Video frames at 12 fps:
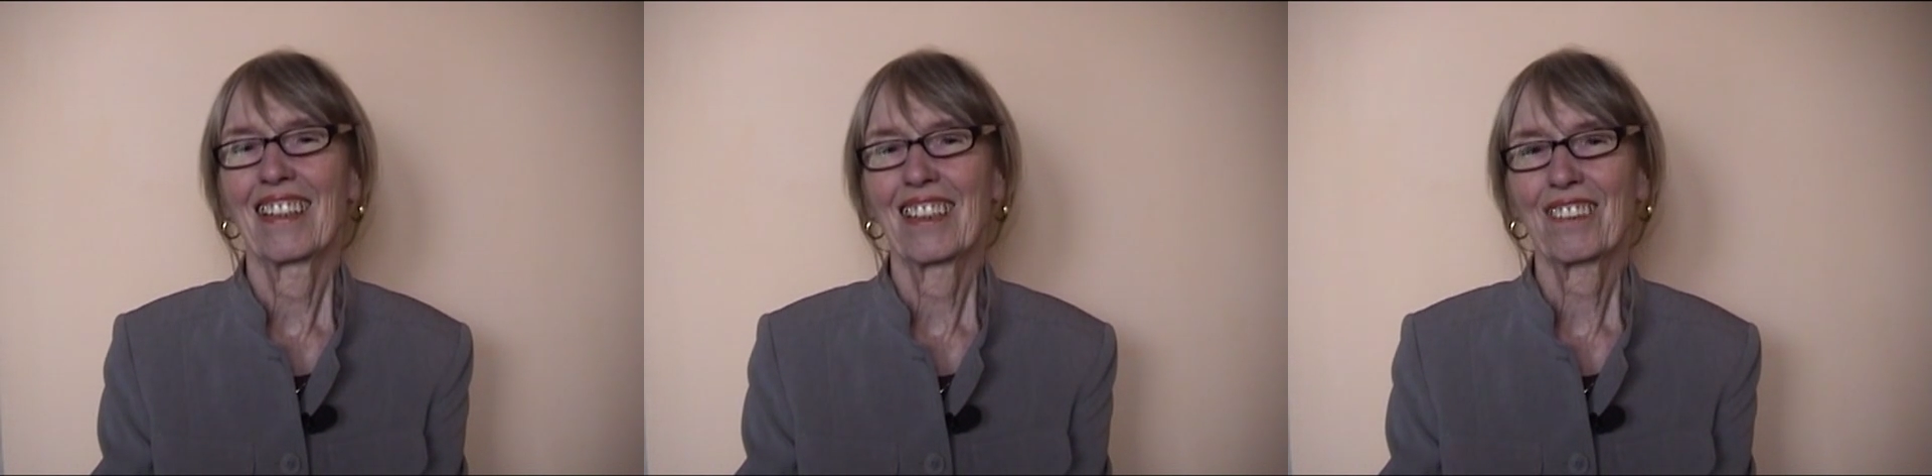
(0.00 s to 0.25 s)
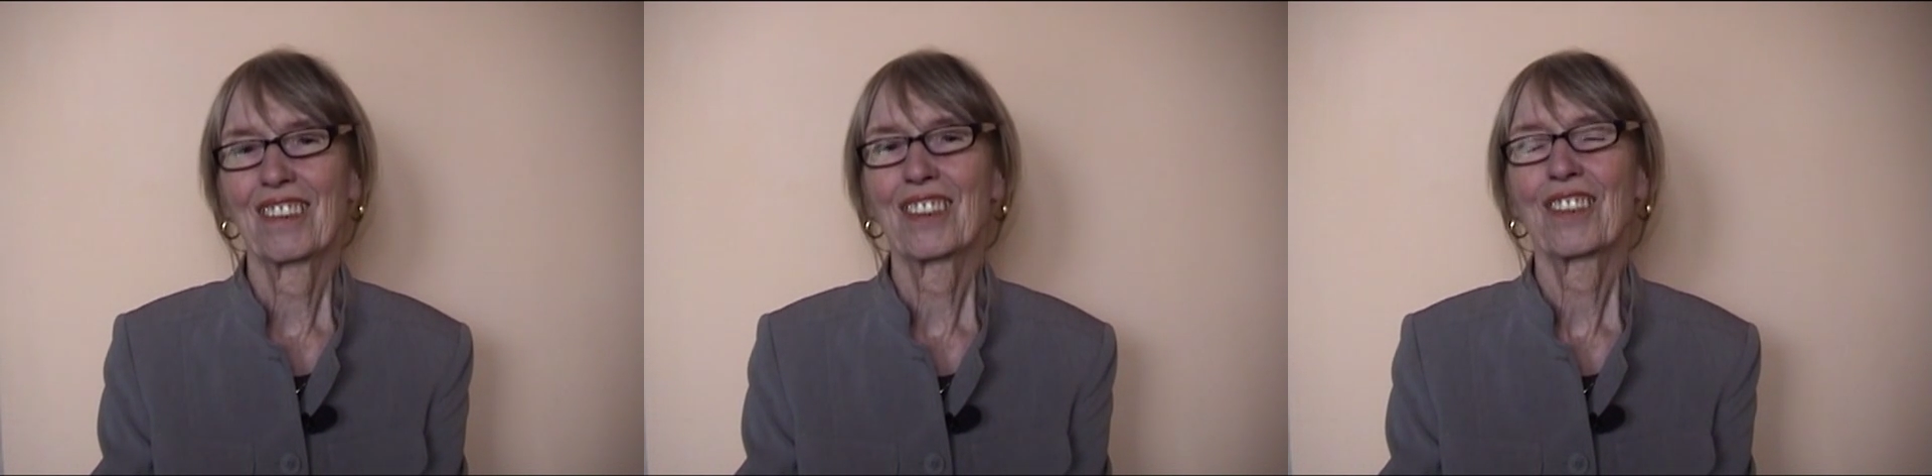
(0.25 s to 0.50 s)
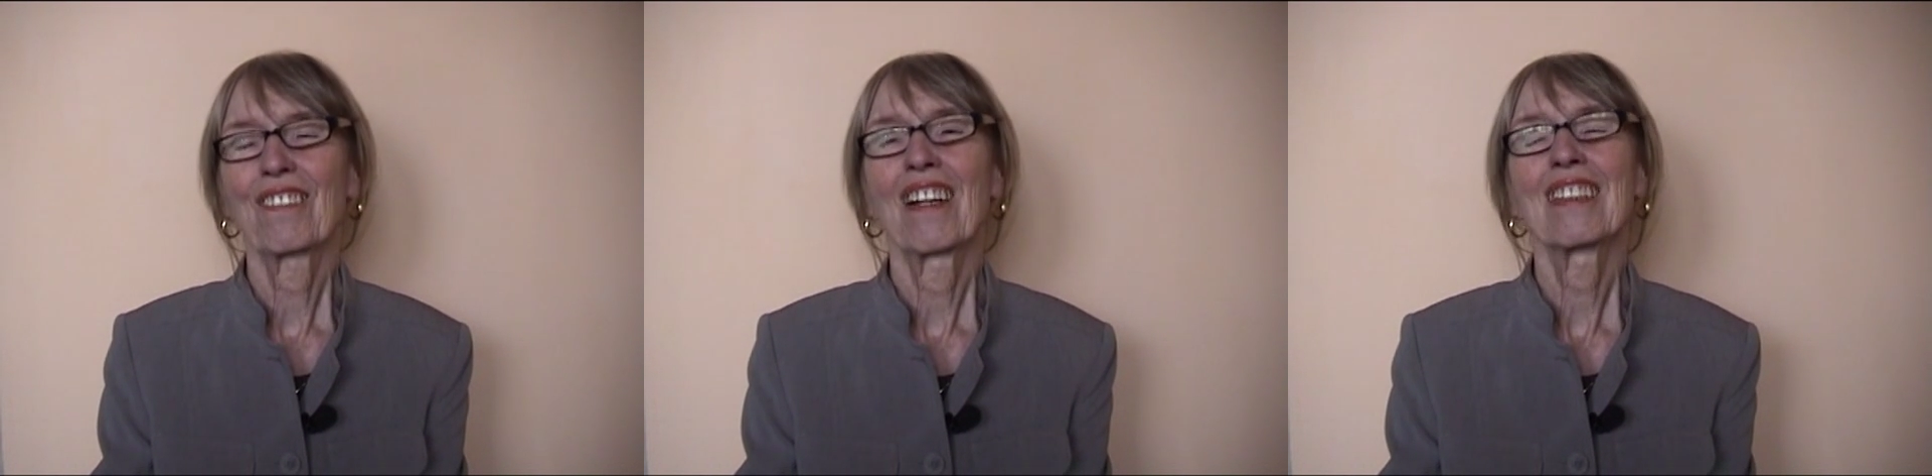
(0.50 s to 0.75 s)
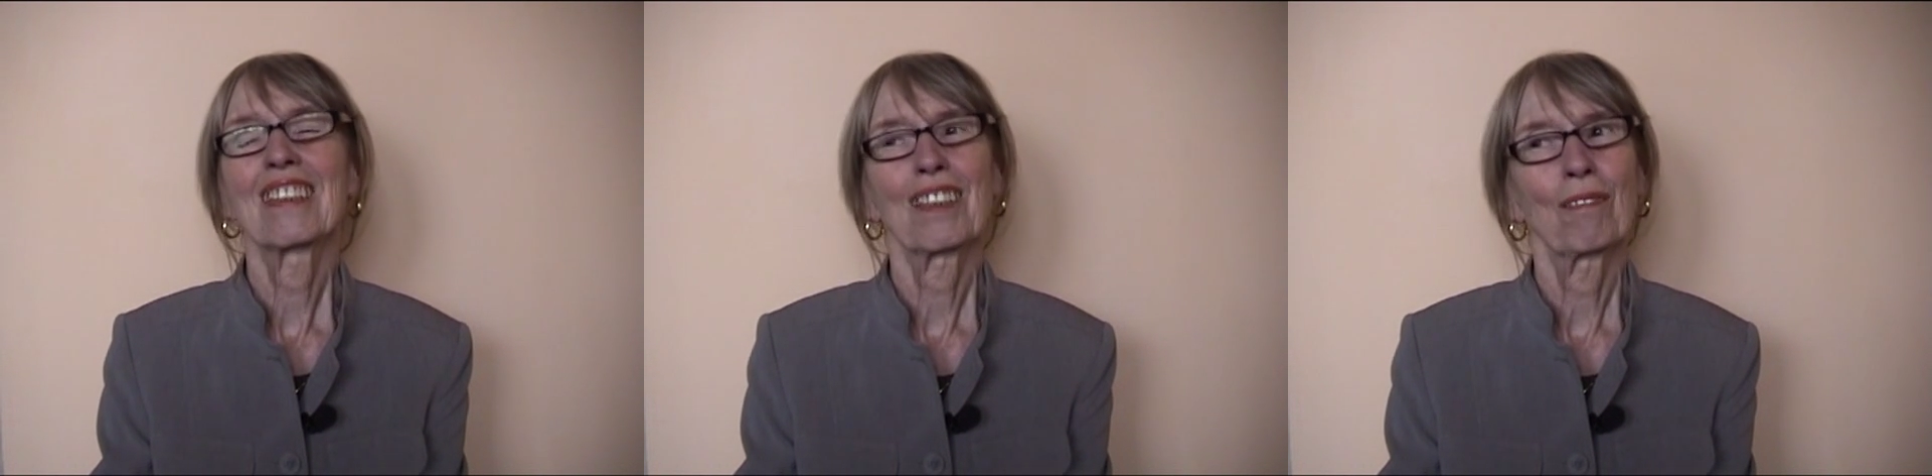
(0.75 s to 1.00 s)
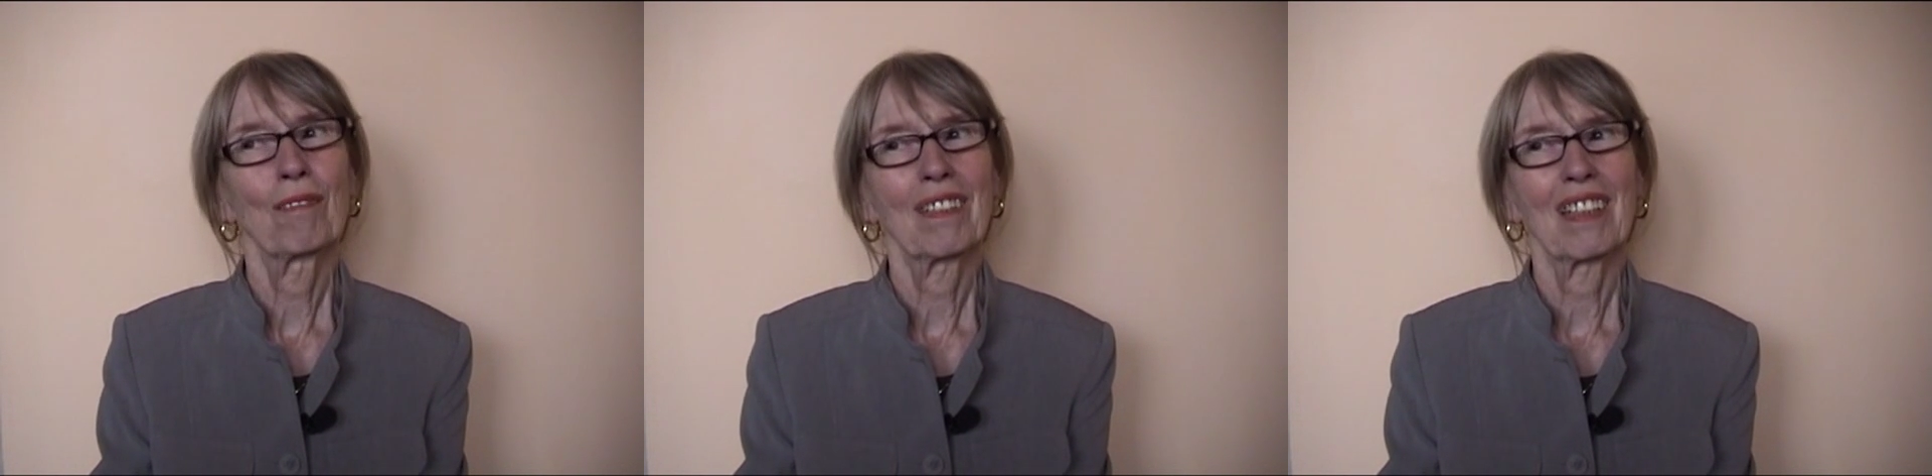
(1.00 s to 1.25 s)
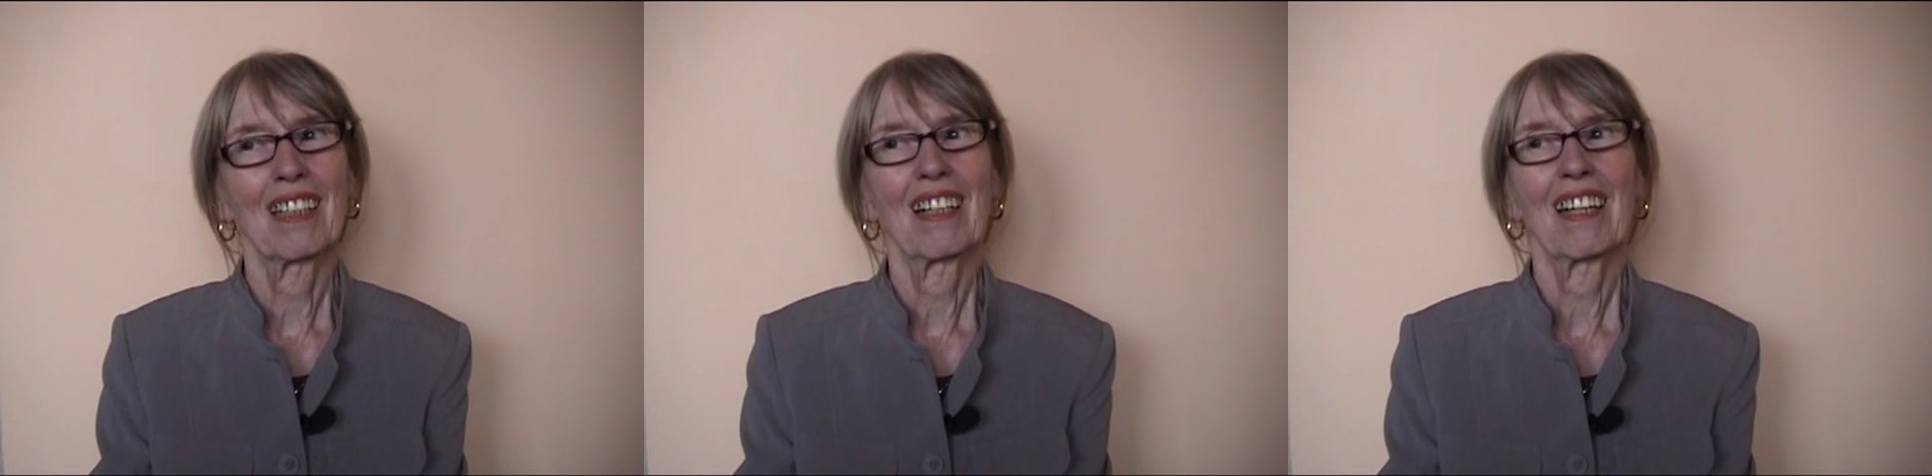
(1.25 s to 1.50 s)
it was quite
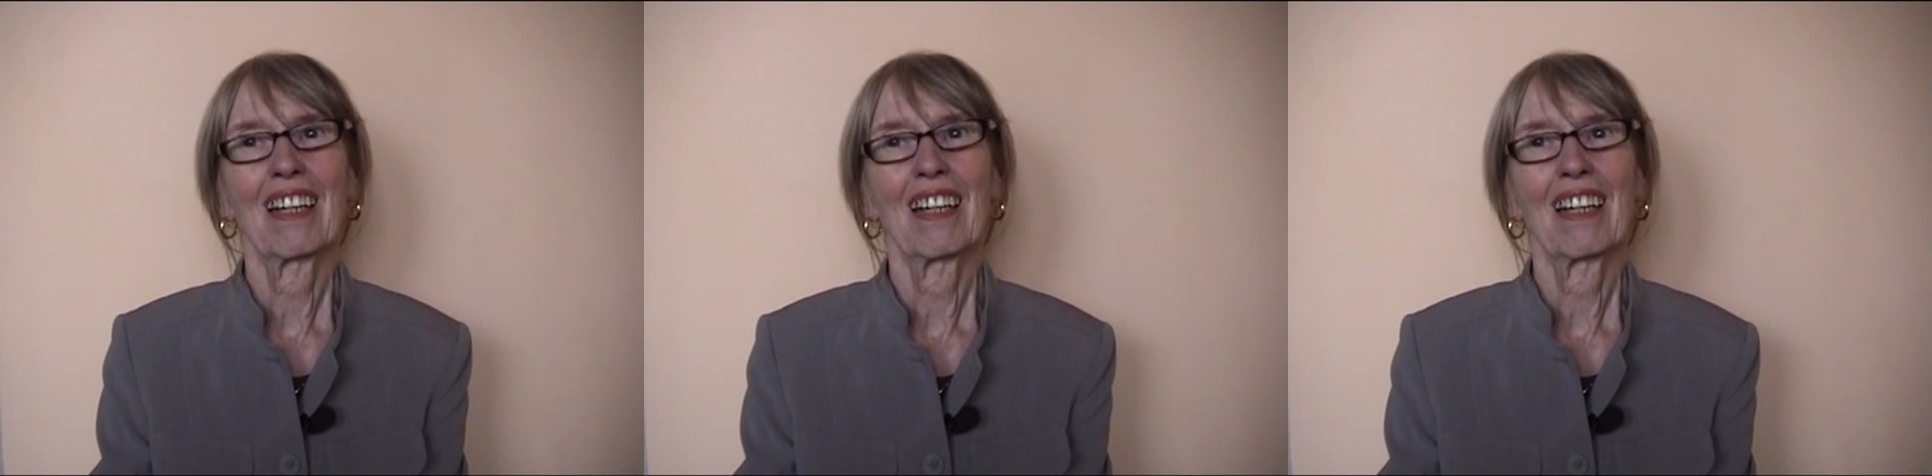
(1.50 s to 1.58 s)
something.